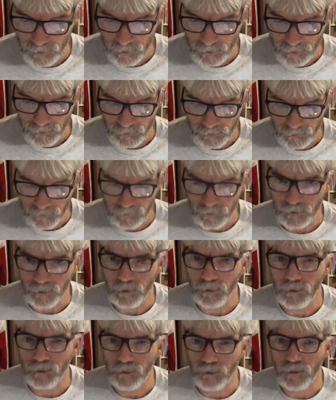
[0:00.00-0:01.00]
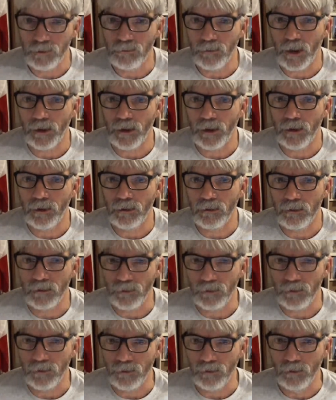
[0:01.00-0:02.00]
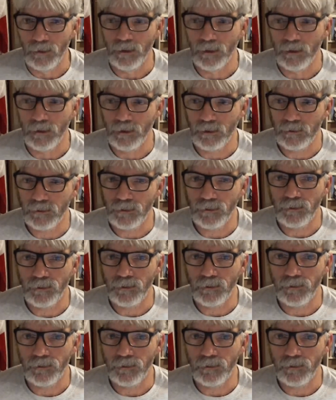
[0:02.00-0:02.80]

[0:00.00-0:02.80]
by the king. He had to